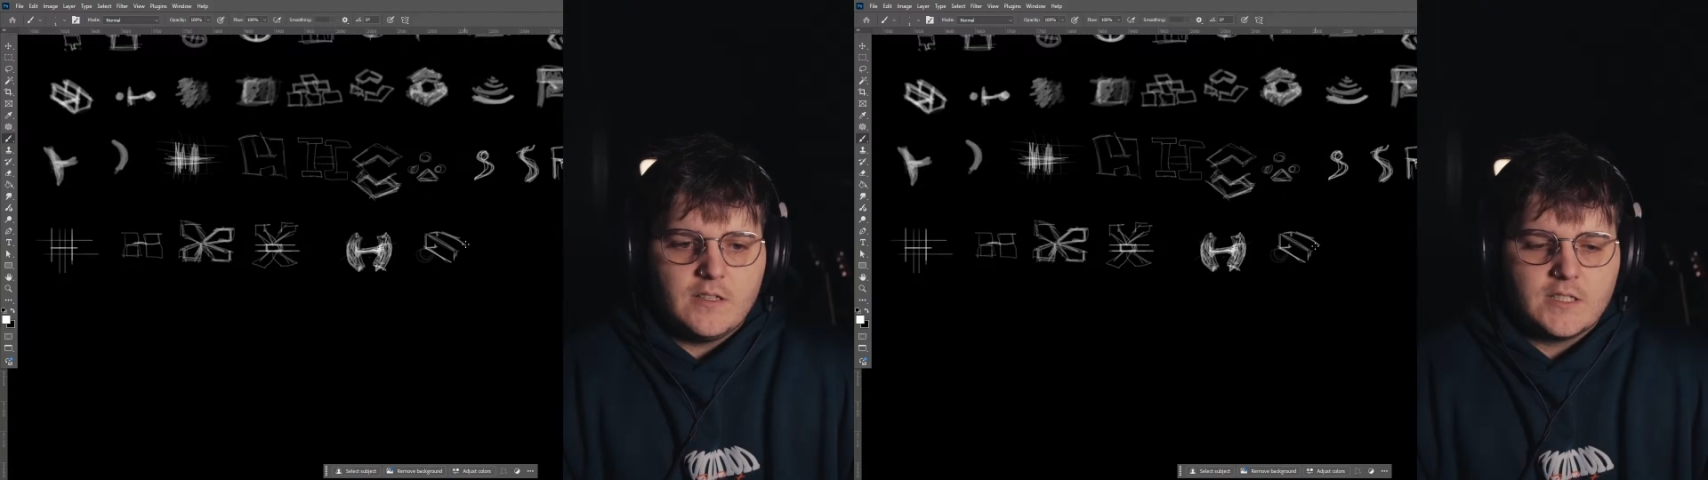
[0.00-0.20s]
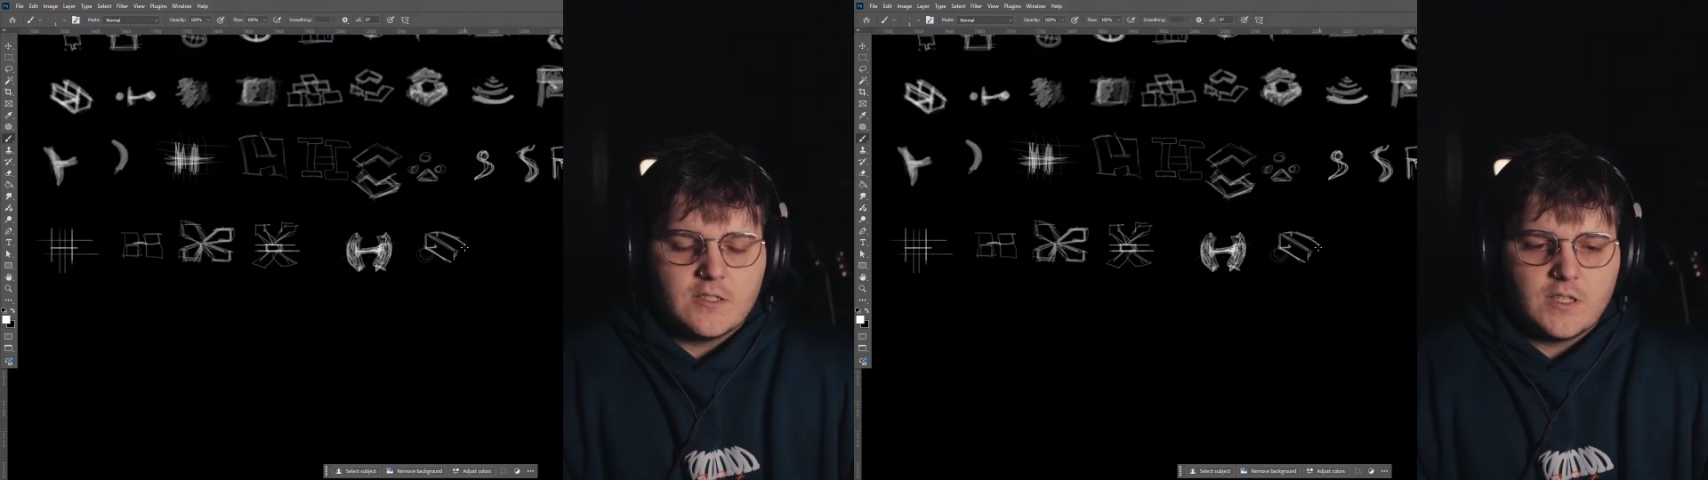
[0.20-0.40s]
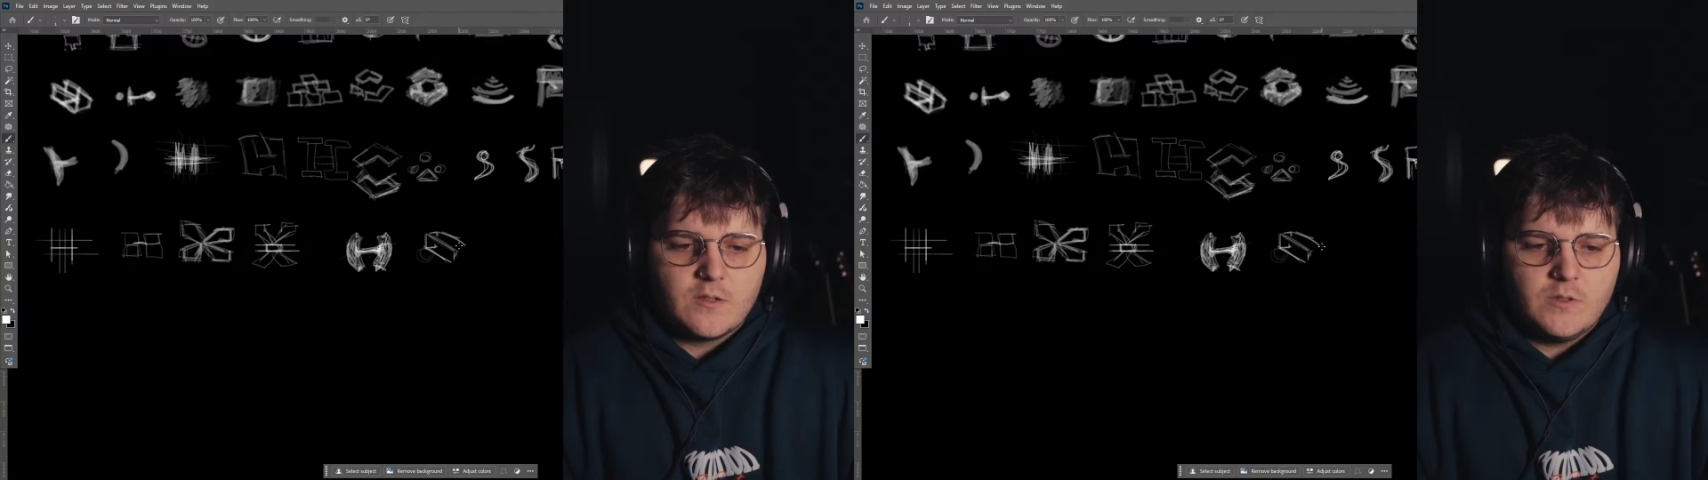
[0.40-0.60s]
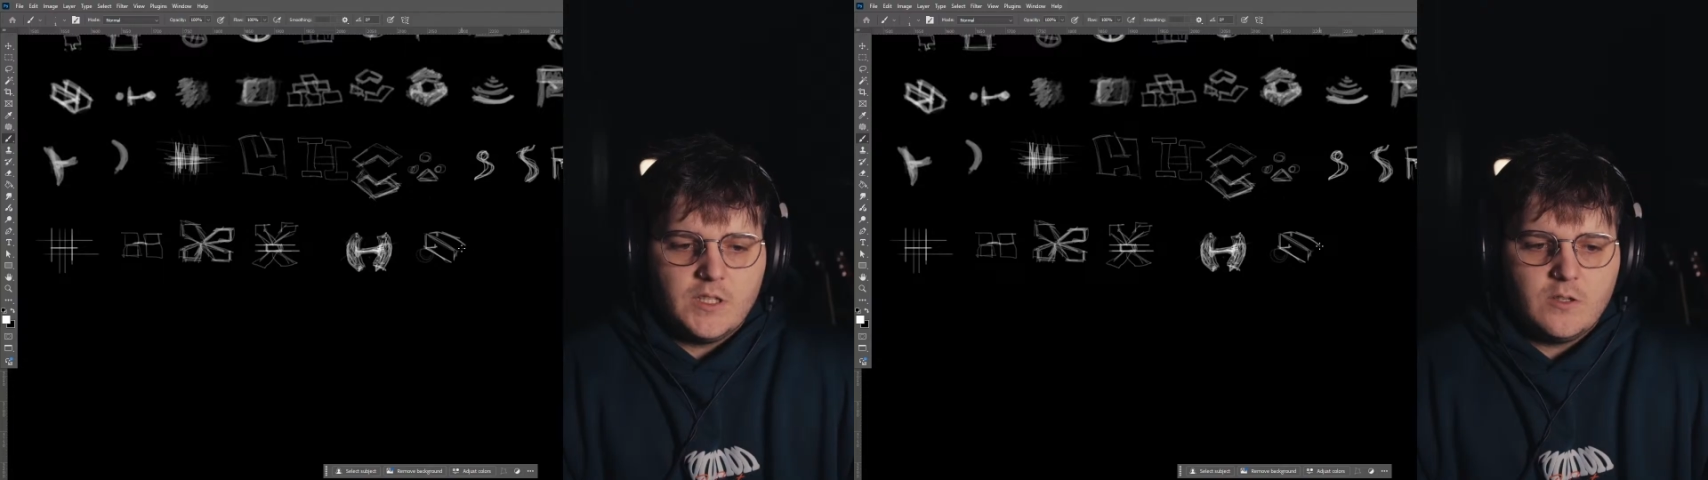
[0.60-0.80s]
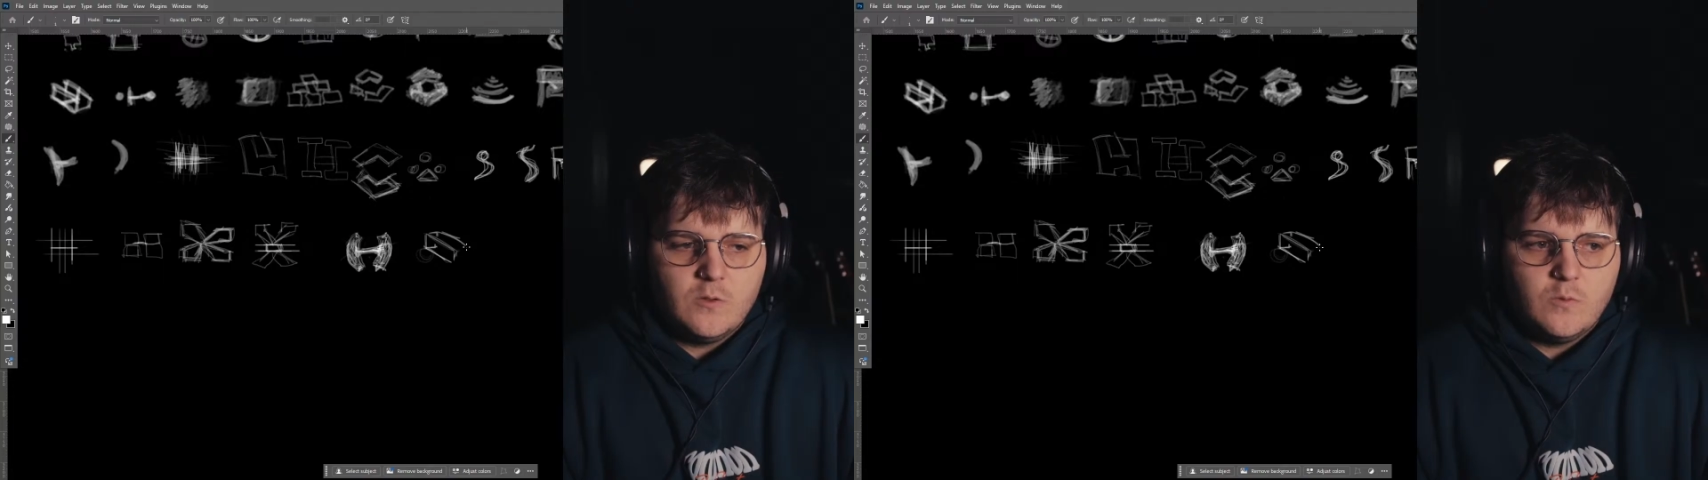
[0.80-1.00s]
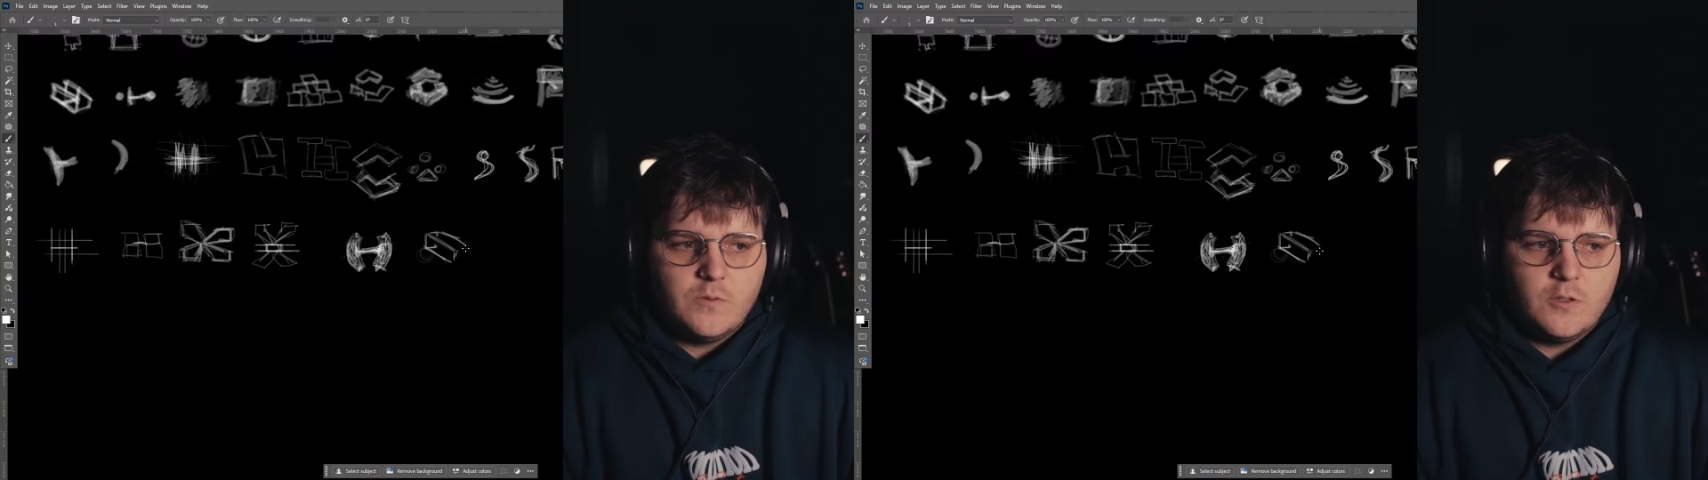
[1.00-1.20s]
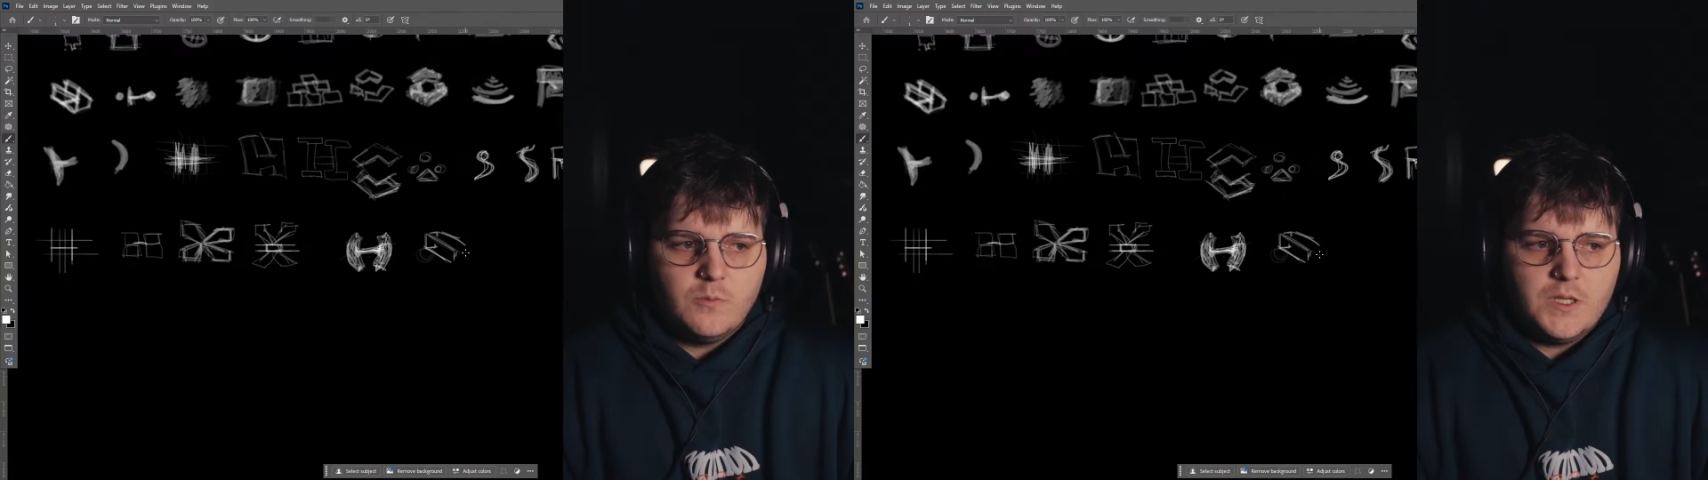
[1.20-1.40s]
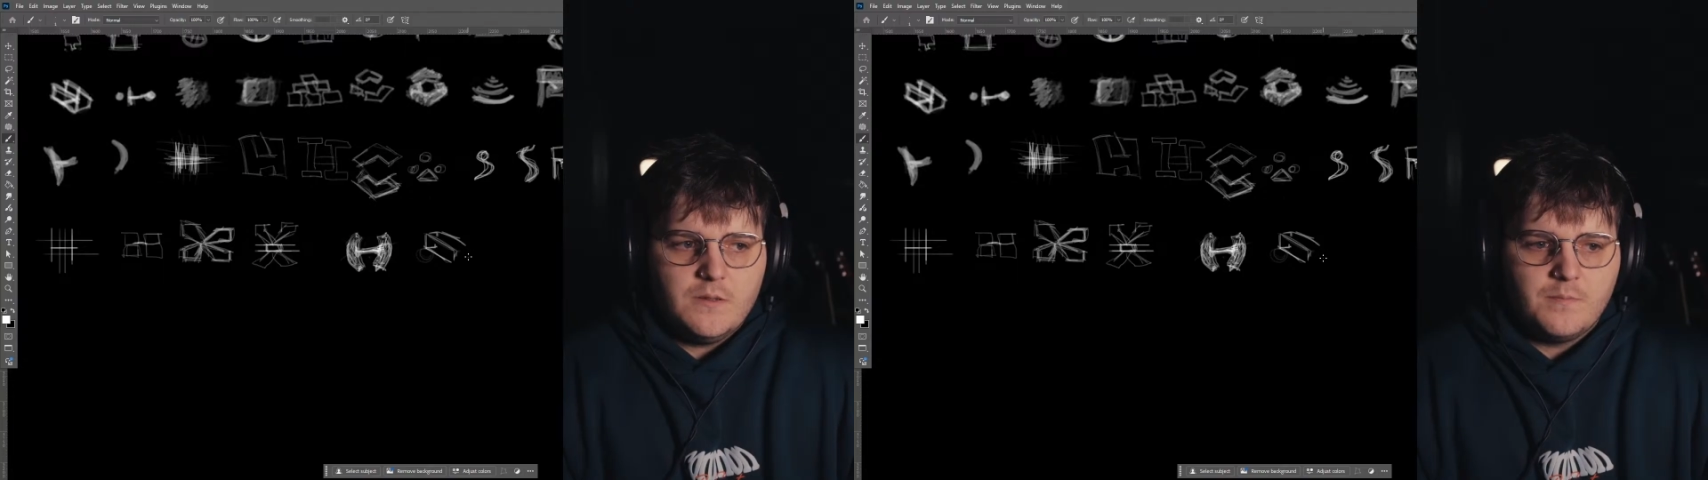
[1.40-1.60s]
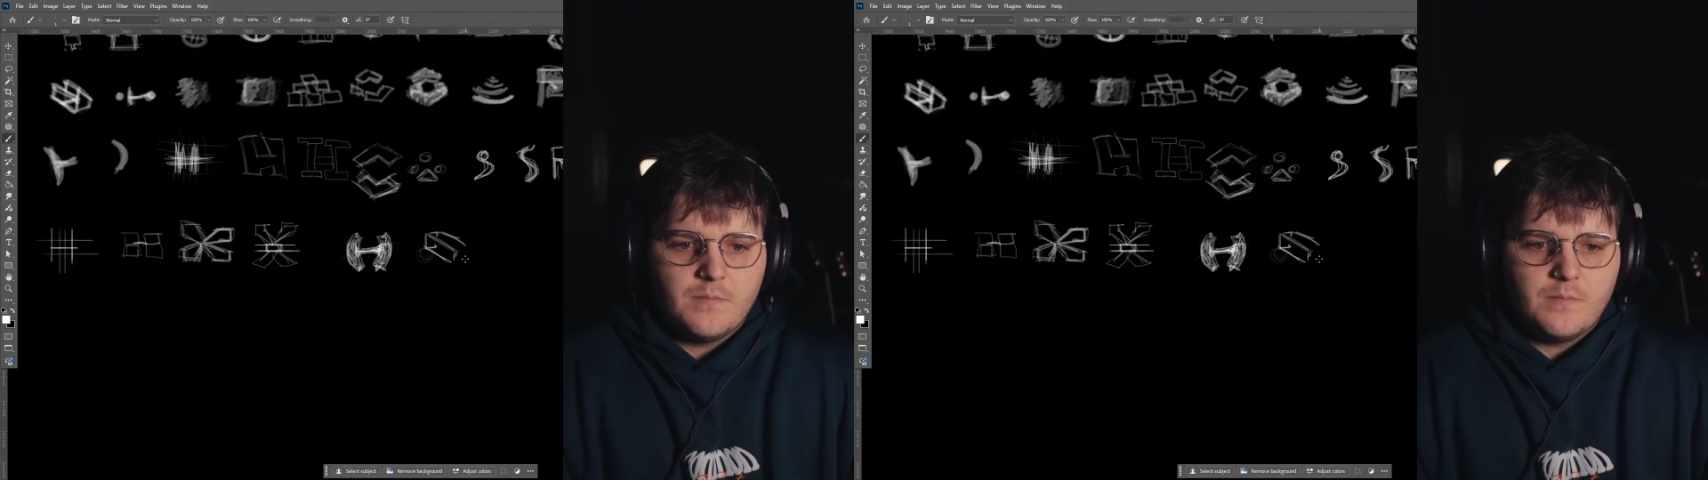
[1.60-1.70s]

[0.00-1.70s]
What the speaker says: This is like really cool to me.